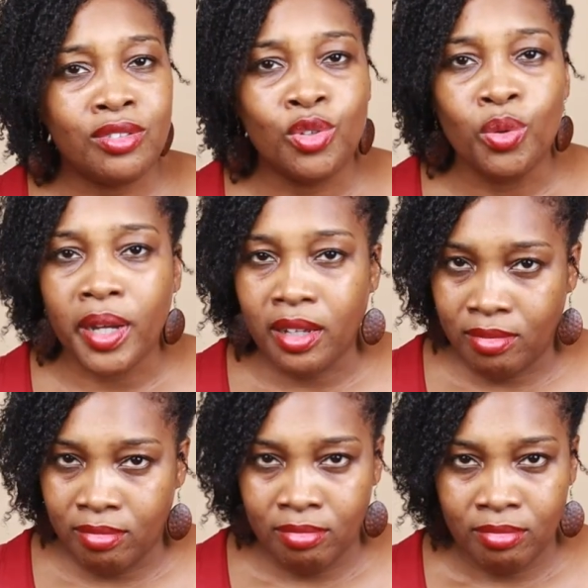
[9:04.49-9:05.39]
Do it.
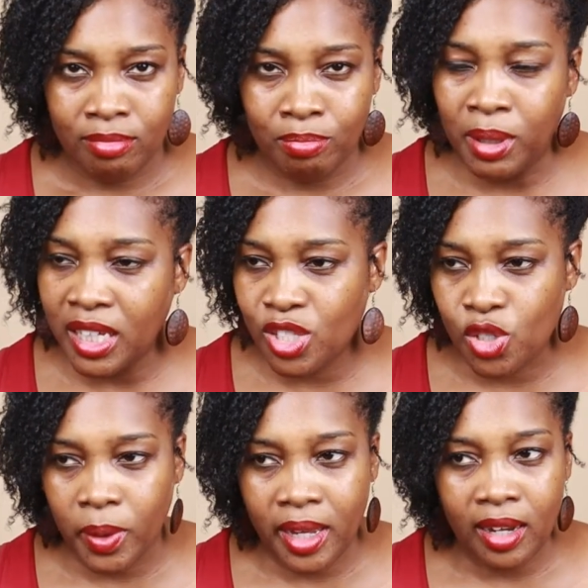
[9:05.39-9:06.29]
Please
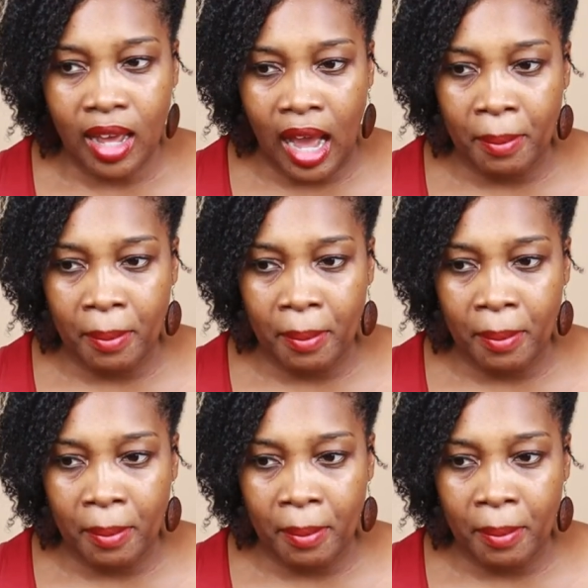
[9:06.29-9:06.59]
do it.